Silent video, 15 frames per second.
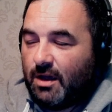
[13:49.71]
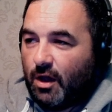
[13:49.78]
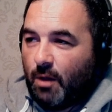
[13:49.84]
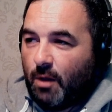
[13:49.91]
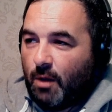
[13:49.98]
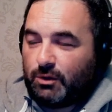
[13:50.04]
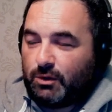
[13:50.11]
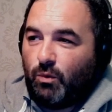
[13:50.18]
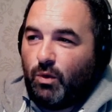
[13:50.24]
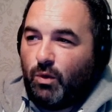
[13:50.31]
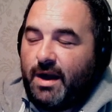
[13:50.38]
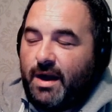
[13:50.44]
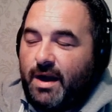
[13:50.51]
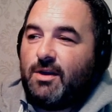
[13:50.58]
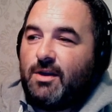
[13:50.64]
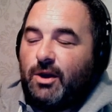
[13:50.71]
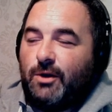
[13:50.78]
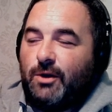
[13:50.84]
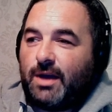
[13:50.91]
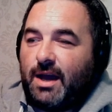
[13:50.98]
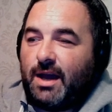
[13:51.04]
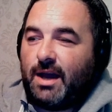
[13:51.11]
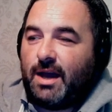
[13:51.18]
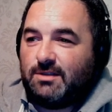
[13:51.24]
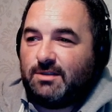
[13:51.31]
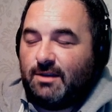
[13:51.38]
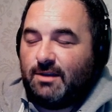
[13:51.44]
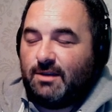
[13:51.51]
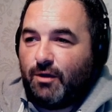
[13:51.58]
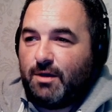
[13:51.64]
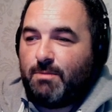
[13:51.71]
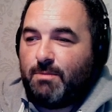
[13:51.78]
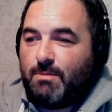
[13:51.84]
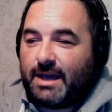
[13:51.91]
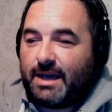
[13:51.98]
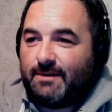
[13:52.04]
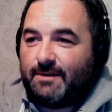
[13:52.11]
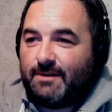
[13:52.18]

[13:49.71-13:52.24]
But the one area I look at is right back.